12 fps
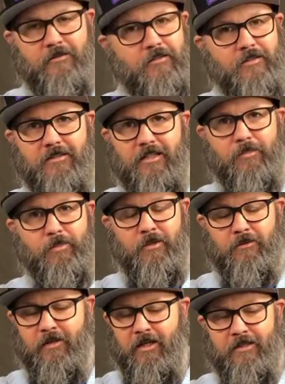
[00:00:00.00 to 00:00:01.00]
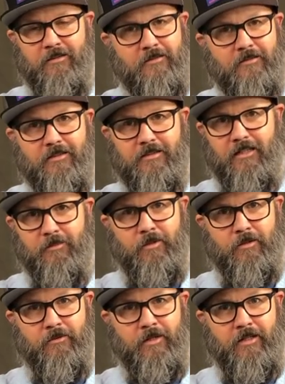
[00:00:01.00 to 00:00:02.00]
Let's keep on riding. Let's keep
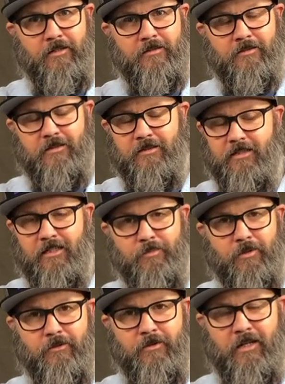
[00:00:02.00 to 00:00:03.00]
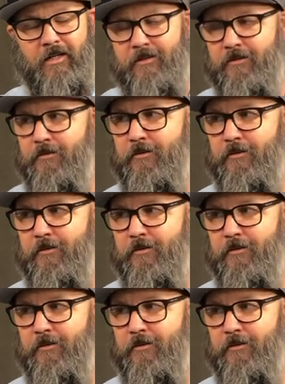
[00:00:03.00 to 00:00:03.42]
on riding. Let's keep on riding.